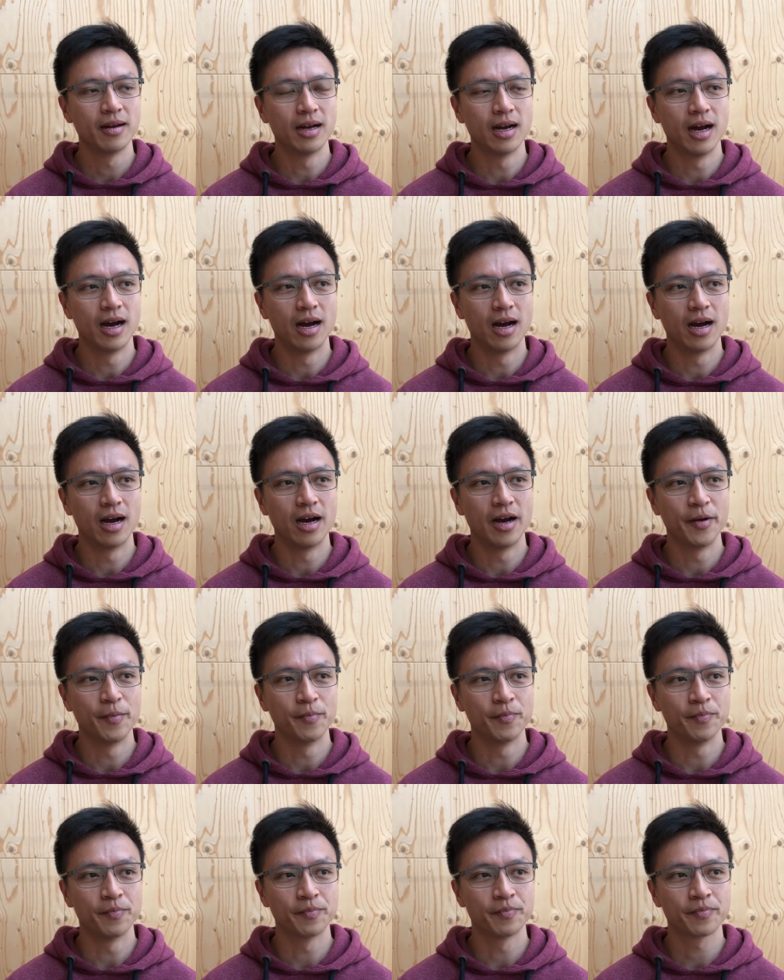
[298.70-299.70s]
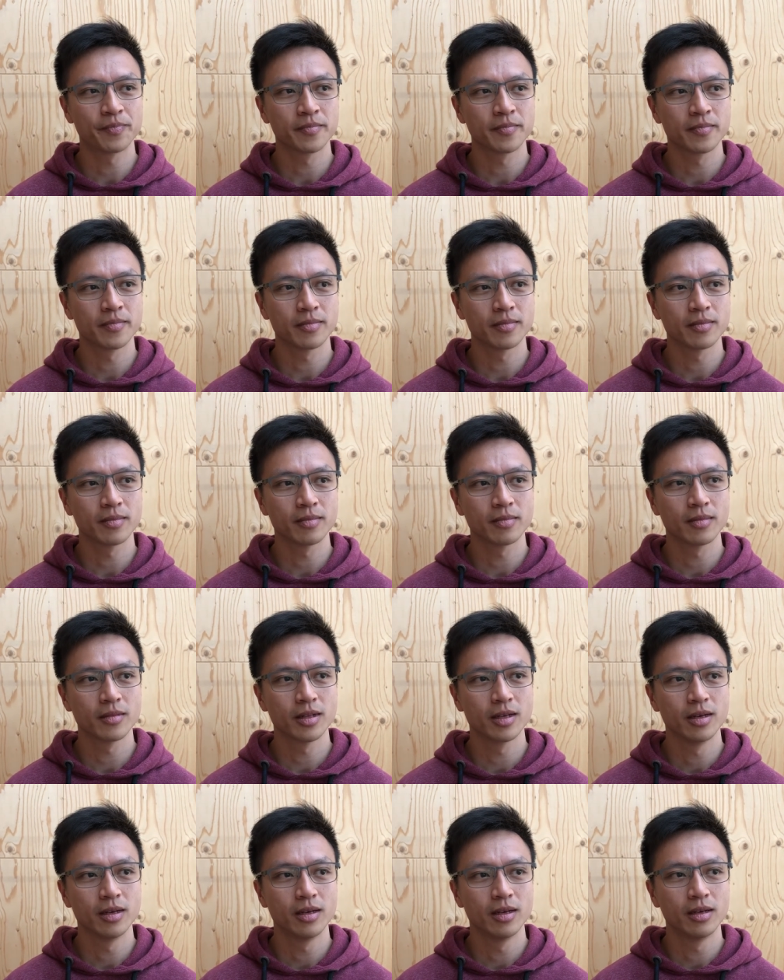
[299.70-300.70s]
um,
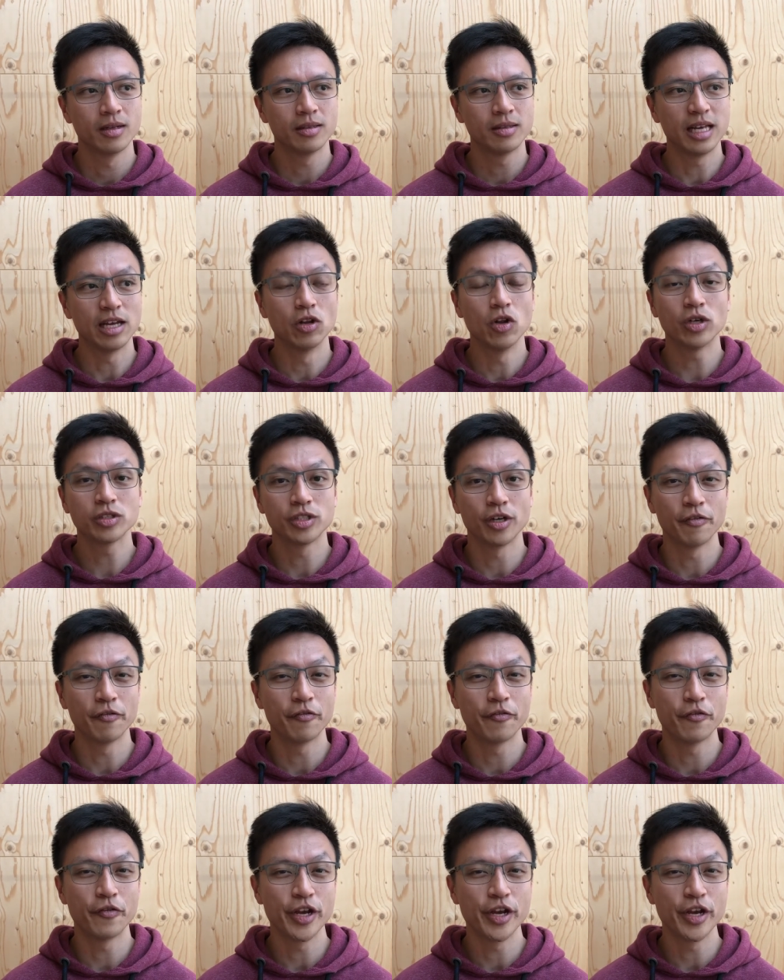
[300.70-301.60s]
there are lots of